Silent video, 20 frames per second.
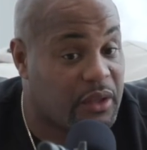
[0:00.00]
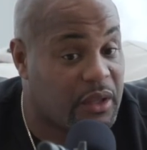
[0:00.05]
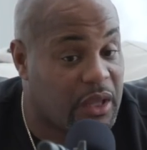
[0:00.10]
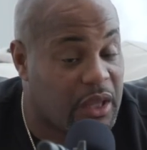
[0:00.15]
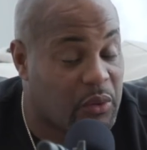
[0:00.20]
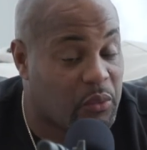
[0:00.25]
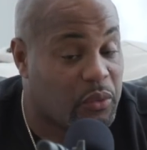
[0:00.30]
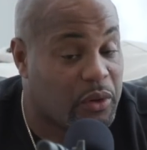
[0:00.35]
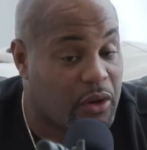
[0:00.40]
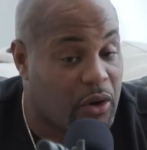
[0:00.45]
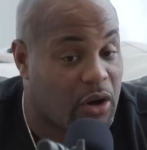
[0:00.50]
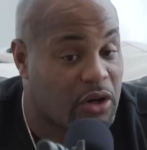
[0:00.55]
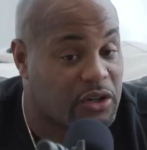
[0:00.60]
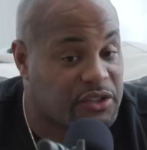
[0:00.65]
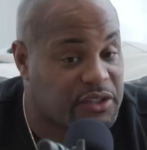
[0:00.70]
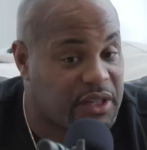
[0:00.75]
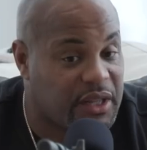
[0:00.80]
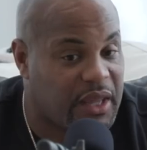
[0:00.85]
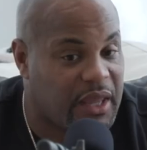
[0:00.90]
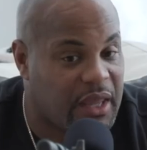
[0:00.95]
in
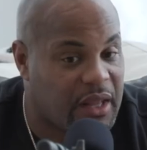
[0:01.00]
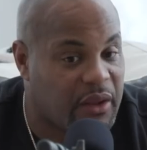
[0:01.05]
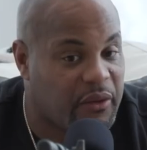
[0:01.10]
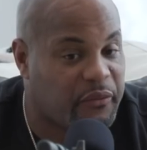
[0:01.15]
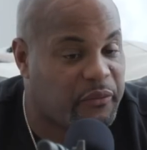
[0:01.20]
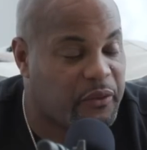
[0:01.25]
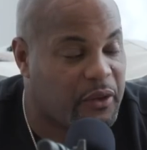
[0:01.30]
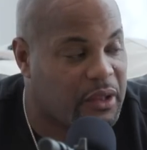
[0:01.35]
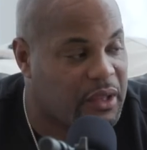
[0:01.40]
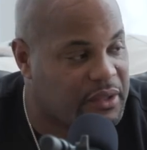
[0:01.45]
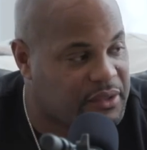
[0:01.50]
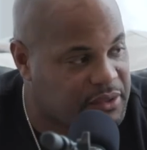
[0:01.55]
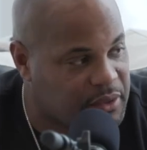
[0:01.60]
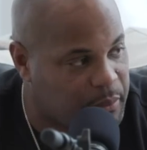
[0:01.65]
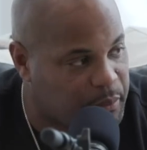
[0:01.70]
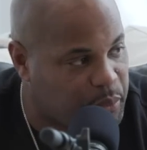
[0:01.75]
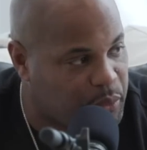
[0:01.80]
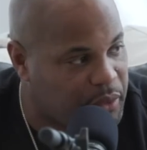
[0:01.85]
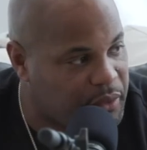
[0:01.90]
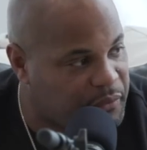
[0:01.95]
regards to the NFL at
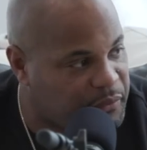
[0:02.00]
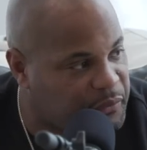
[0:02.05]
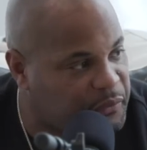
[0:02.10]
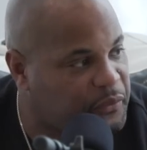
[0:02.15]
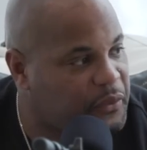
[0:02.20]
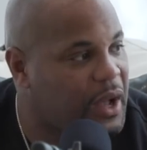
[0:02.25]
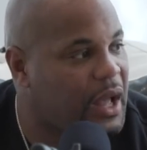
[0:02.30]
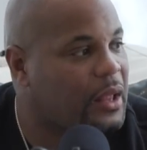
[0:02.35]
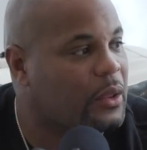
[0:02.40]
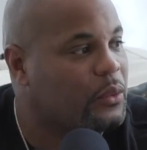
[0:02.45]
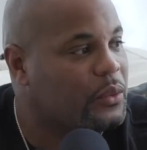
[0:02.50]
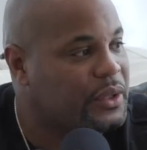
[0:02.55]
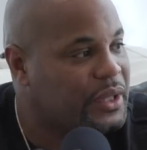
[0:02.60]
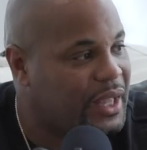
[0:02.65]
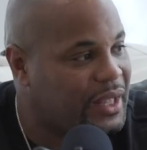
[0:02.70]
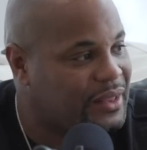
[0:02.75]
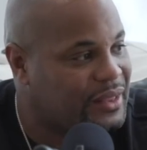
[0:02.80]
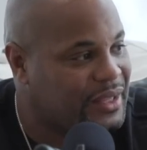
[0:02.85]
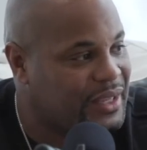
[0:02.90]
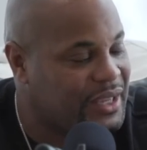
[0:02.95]
some point following
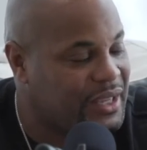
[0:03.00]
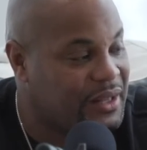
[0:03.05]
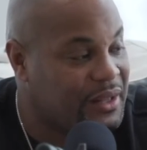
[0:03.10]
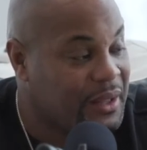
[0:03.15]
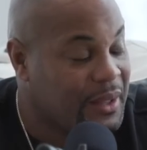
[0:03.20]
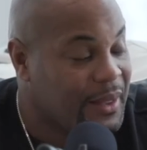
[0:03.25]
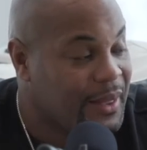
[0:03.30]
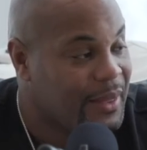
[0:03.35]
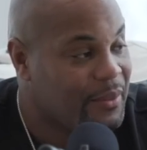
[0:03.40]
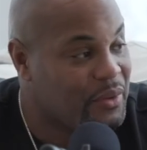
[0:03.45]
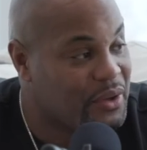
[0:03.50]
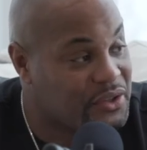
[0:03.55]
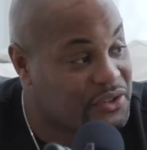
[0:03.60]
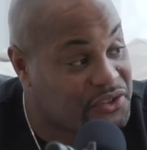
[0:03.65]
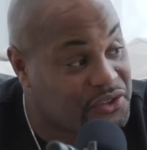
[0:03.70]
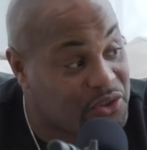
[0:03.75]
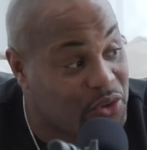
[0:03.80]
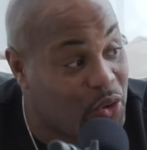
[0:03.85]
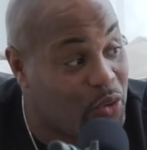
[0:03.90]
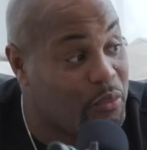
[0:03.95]
that lead, because
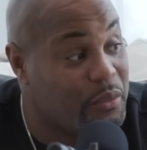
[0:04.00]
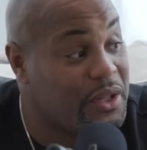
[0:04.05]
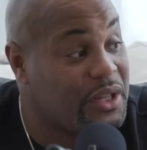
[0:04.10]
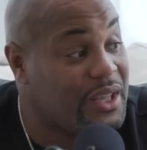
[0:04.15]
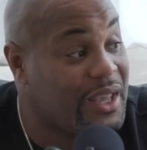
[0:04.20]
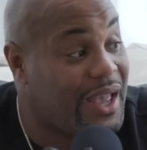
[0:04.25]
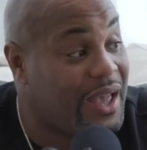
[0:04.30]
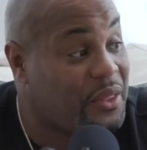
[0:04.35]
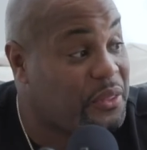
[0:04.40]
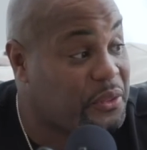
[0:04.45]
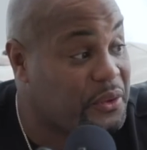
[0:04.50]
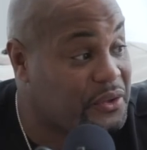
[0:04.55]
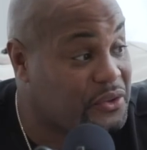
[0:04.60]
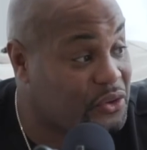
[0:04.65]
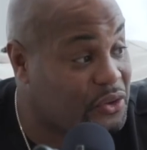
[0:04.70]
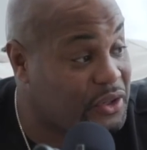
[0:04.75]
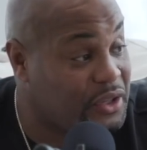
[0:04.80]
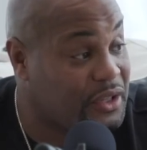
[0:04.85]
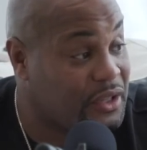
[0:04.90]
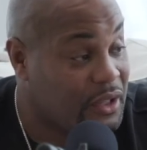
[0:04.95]
so many athletes
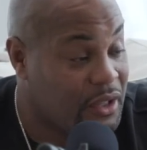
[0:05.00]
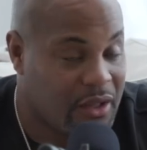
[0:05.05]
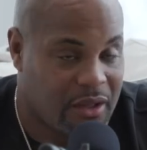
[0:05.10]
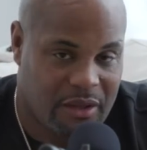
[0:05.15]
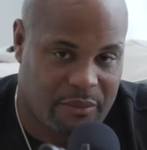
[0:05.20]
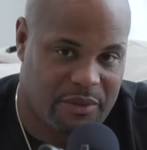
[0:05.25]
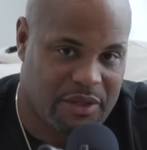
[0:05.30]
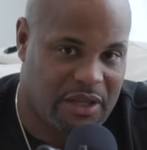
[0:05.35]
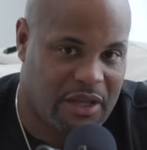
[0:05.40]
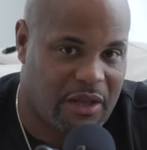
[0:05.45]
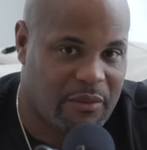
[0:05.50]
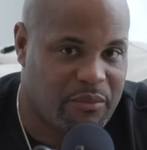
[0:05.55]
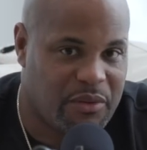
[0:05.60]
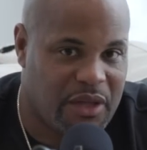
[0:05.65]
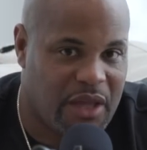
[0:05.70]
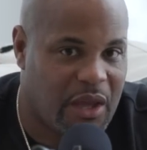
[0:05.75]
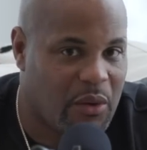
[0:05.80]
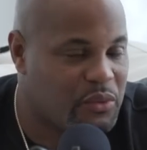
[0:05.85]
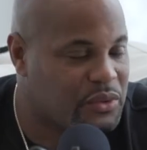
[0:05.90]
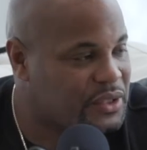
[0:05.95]
only, I mean, the
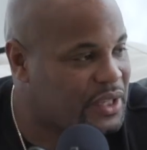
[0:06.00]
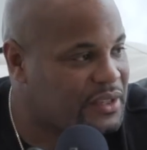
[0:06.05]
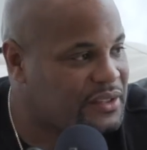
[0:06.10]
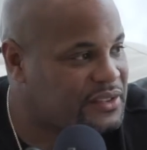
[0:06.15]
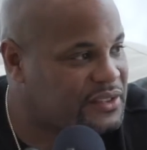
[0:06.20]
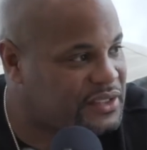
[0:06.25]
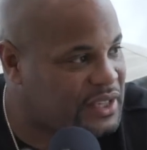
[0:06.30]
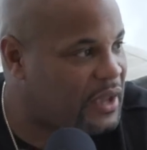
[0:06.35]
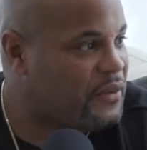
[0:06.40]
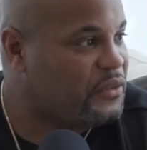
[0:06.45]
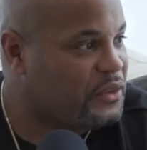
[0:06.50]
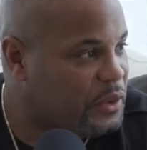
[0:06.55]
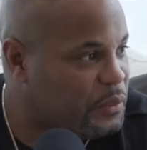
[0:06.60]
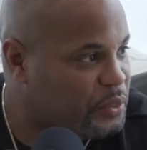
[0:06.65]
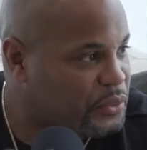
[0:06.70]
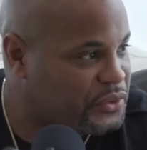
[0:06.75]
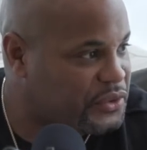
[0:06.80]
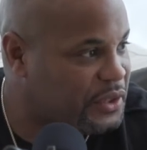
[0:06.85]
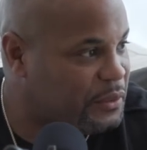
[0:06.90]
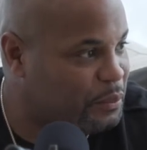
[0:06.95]
NBA was like
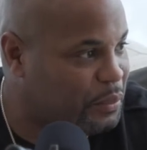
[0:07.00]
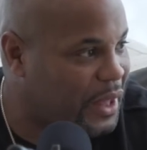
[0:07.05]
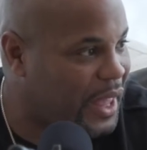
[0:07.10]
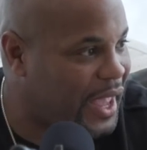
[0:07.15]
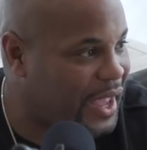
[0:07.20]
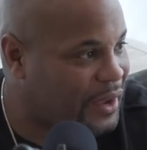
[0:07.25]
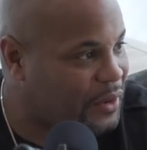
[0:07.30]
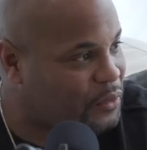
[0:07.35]
70% black